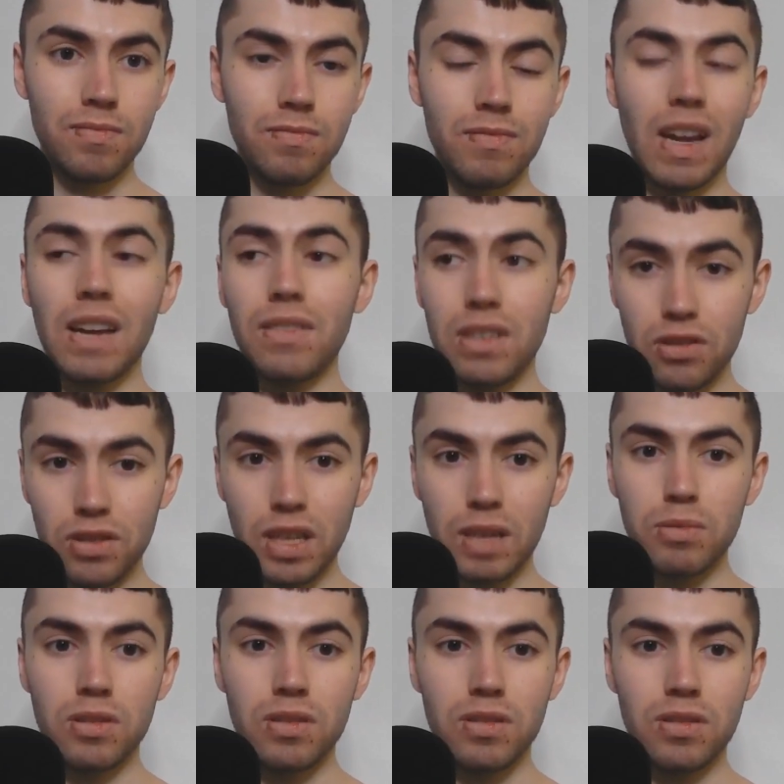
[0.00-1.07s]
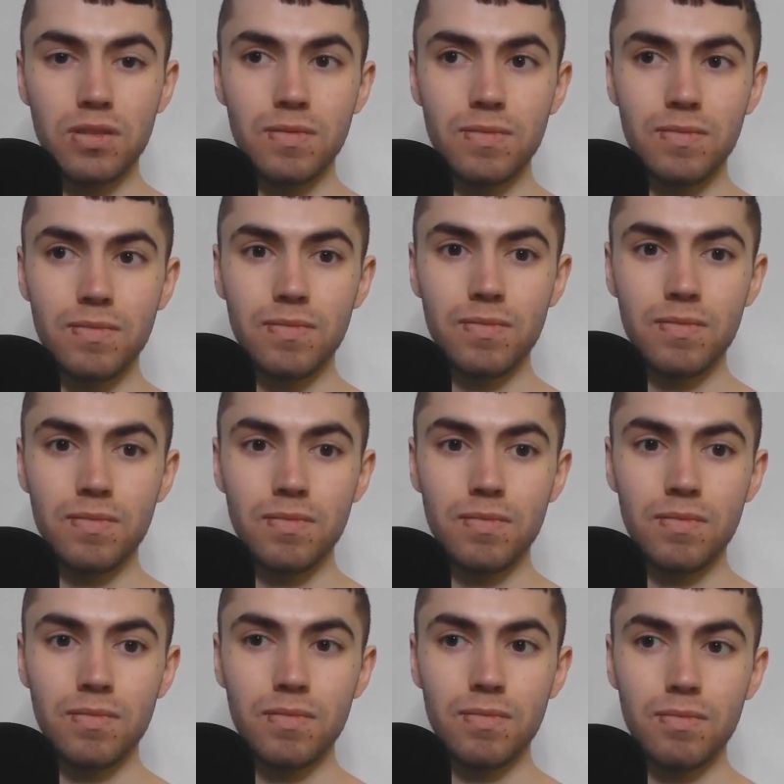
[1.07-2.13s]
5 interceptions.
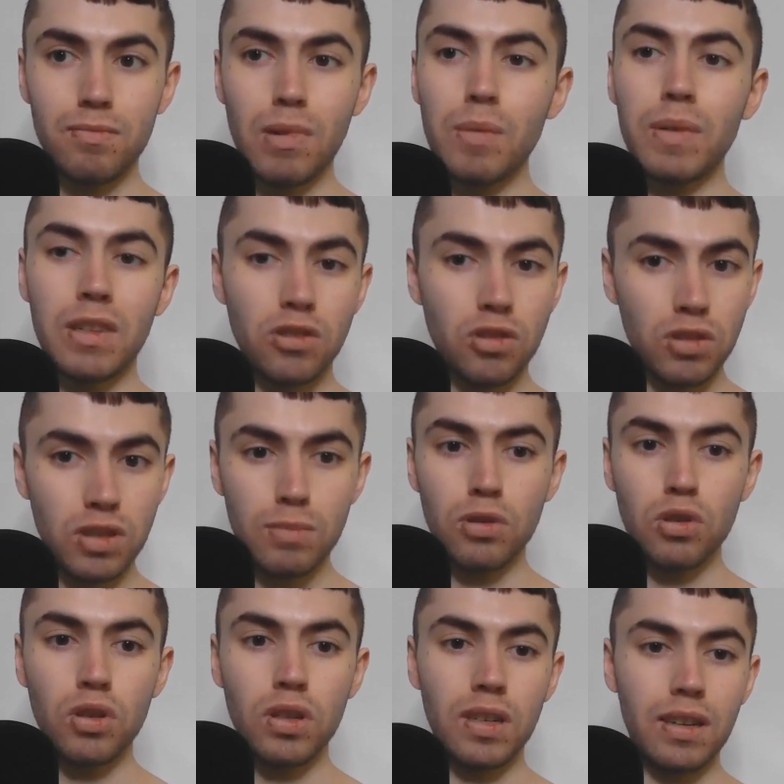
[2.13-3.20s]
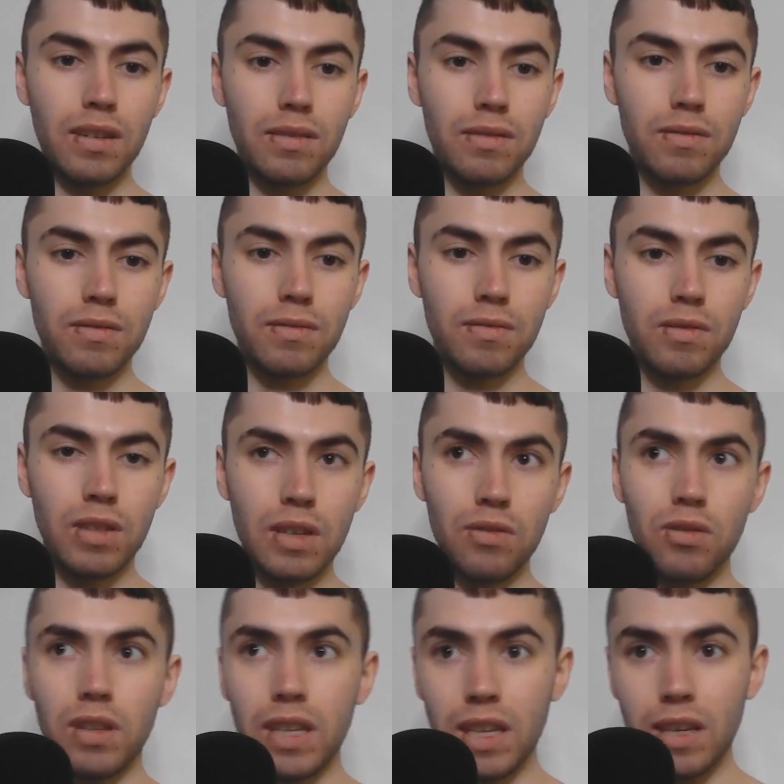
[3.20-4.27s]
But because your team's good enough, you
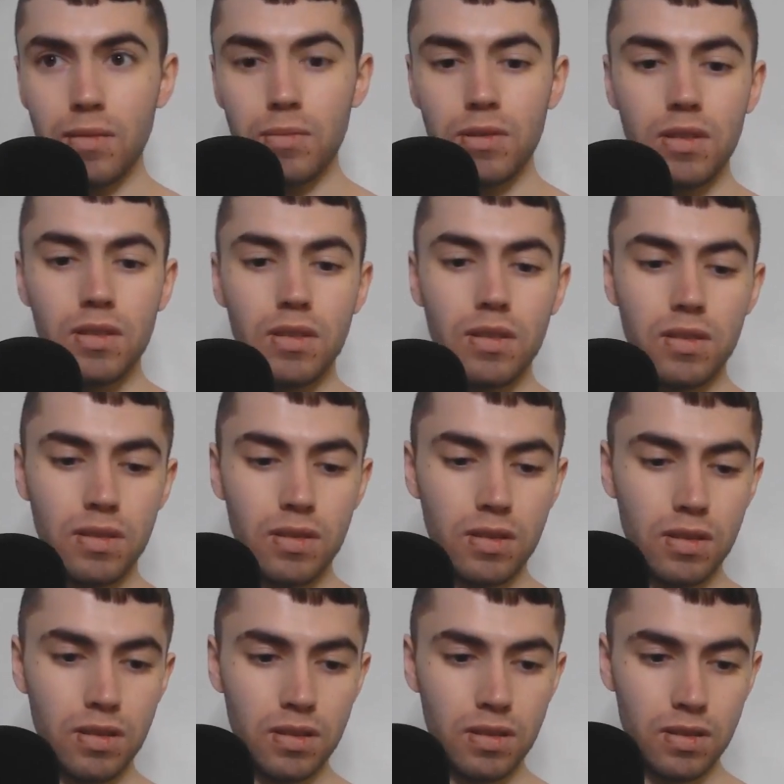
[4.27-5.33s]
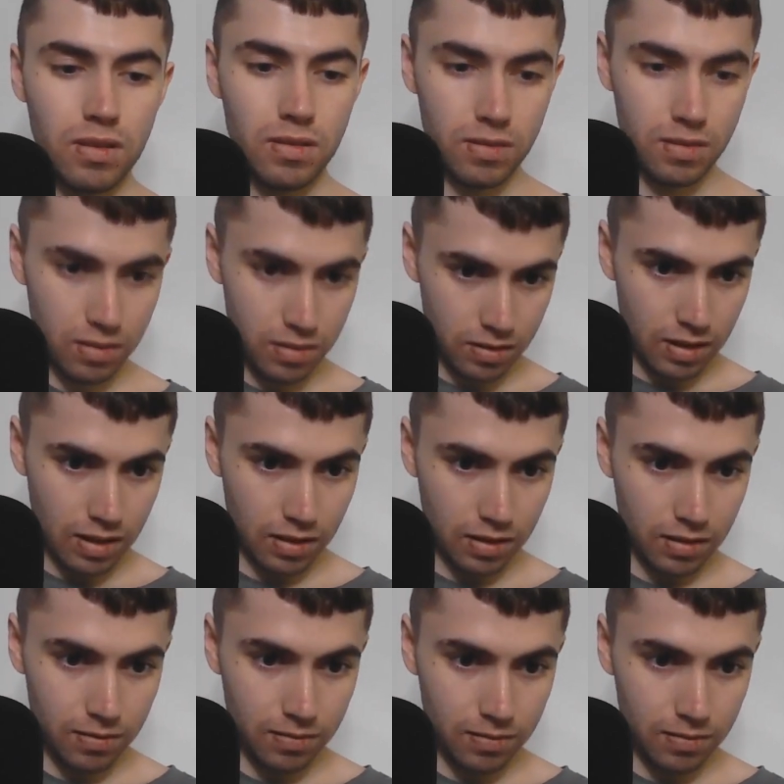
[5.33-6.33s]
have Gibbs. Anyway.